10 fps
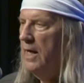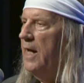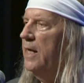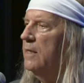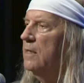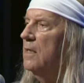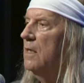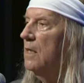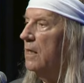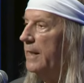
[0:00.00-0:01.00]
and
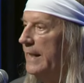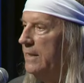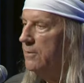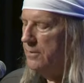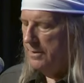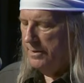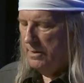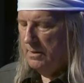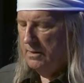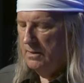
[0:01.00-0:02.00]

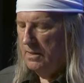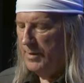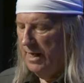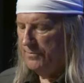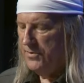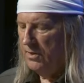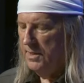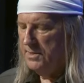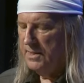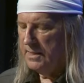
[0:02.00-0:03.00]
lingered about
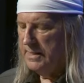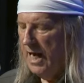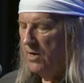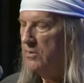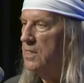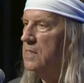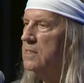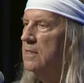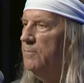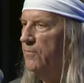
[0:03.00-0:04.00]
36
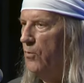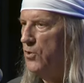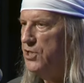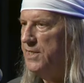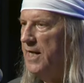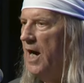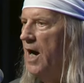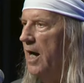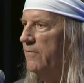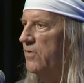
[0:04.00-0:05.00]
hours before she
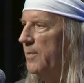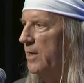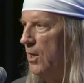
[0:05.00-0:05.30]
died from an